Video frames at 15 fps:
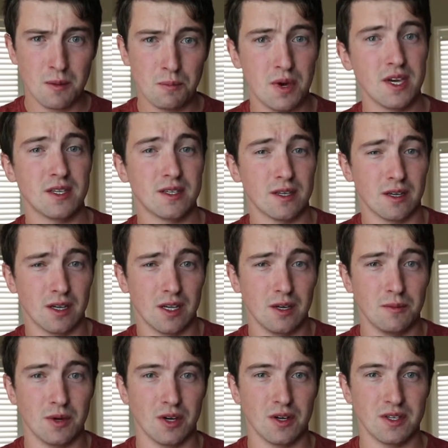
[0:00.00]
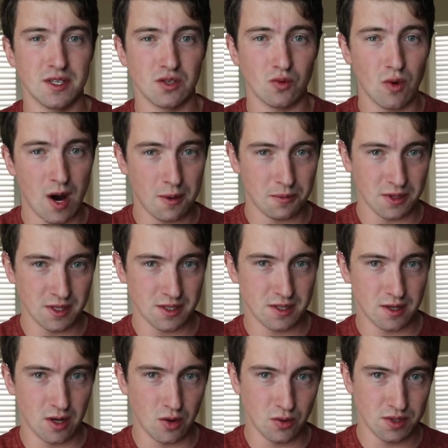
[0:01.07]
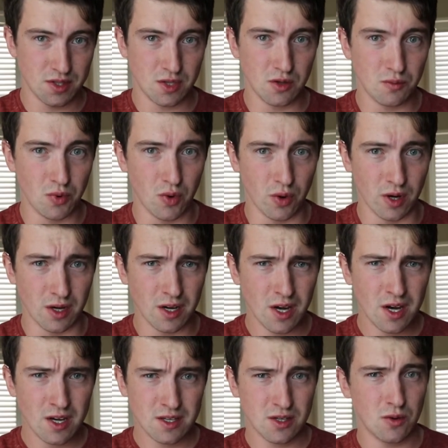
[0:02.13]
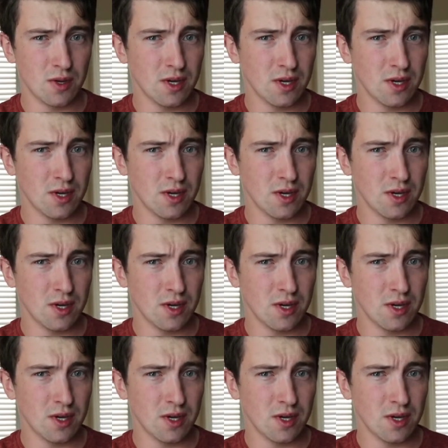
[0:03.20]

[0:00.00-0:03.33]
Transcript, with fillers: basically because his grappling style was too boring. So